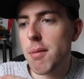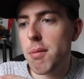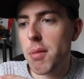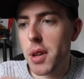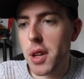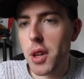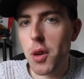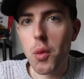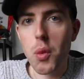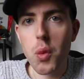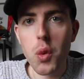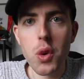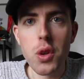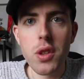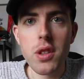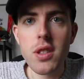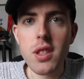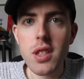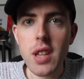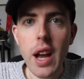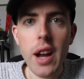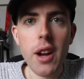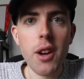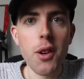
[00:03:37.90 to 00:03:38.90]
but it would
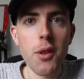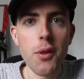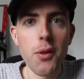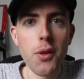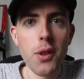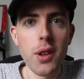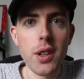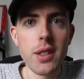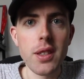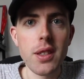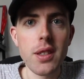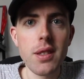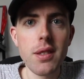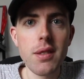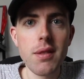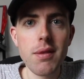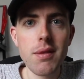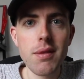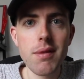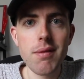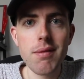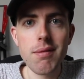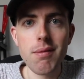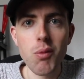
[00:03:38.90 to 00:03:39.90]

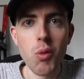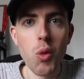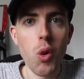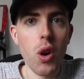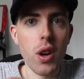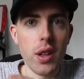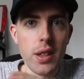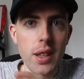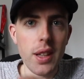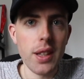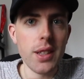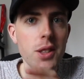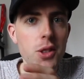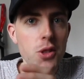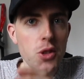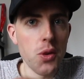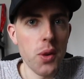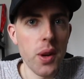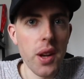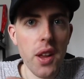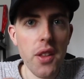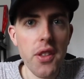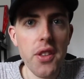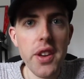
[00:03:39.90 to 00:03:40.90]
sacrifice what I'd like to
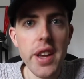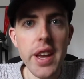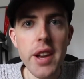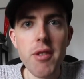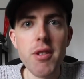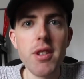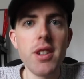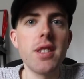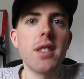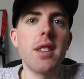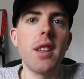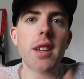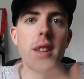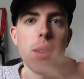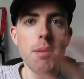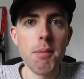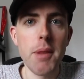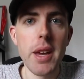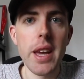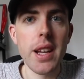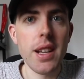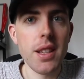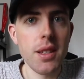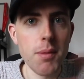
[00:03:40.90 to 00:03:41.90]
do in other areas, like
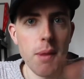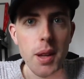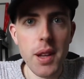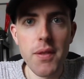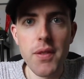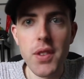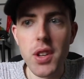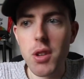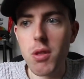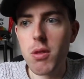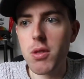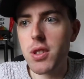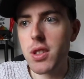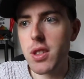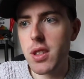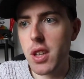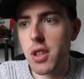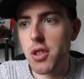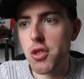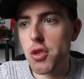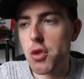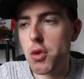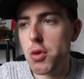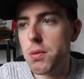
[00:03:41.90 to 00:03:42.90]
make as many videos as
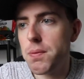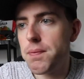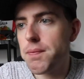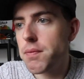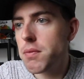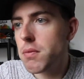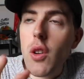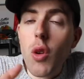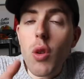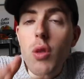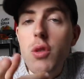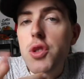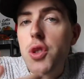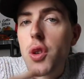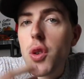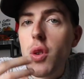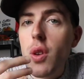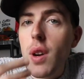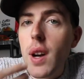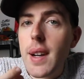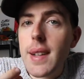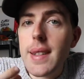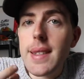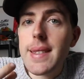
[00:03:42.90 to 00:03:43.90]
I do. And
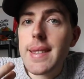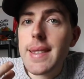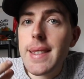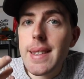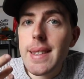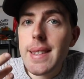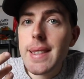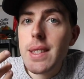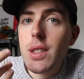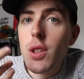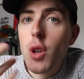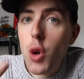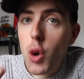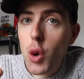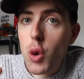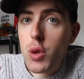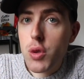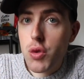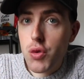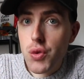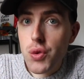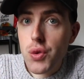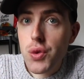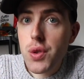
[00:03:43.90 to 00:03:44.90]
also I did
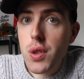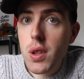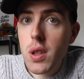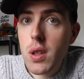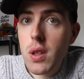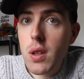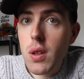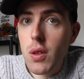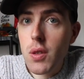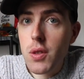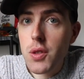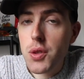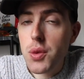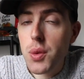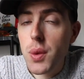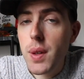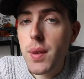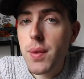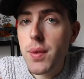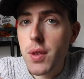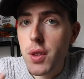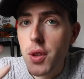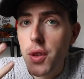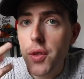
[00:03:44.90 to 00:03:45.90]
Haute Route on
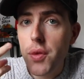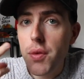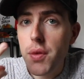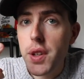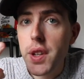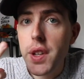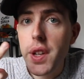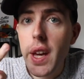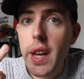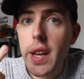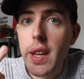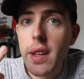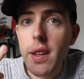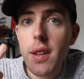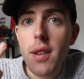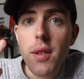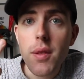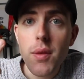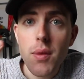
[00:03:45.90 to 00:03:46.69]
Zwift, the 3 day